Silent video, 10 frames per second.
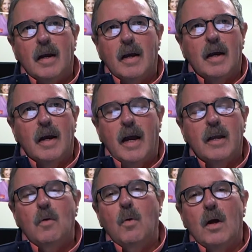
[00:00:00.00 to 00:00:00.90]
uh,
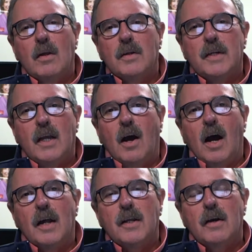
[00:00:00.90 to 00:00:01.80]
high quality
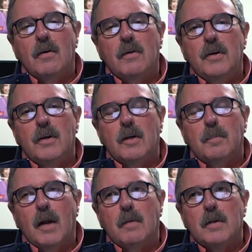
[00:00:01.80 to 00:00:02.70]
audio, you could
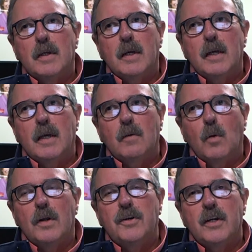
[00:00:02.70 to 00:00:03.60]
probably in
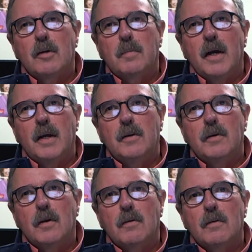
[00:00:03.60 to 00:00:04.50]
one terabyte
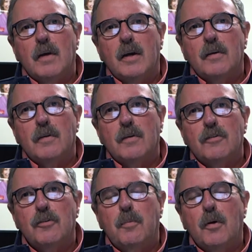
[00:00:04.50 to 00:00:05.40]
it'll uh,
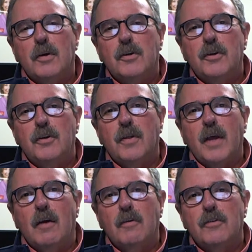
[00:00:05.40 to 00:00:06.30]
support
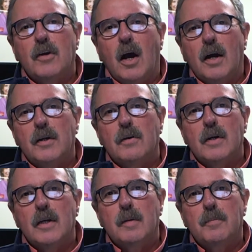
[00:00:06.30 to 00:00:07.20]
2,000 audio
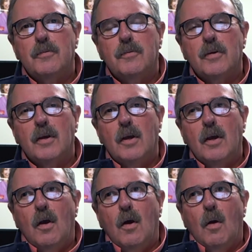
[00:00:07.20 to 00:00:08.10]
clips,
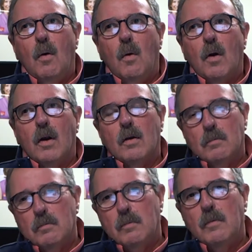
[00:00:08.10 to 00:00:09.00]

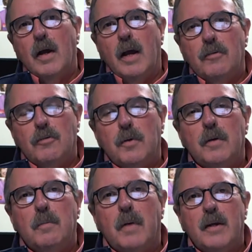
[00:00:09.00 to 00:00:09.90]
or as
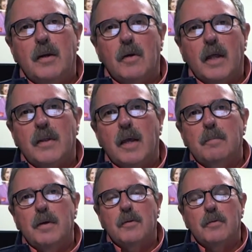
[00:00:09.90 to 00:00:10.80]
we might know, like the
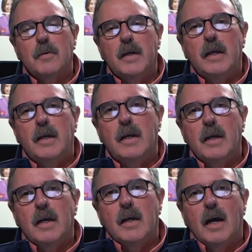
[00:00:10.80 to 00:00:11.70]
MP3
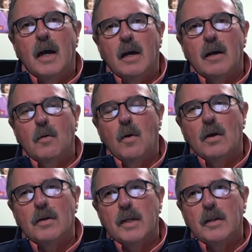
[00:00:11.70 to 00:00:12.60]
uh,
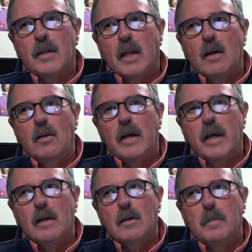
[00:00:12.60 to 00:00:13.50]
quality, that'll
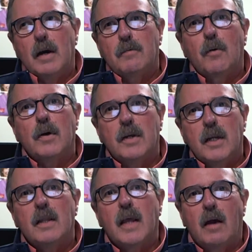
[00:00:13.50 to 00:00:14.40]
handle about
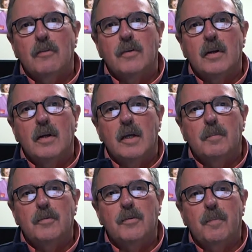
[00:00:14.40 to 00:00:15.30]
14,000
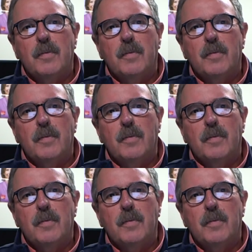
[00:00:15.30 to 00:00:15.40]
clips.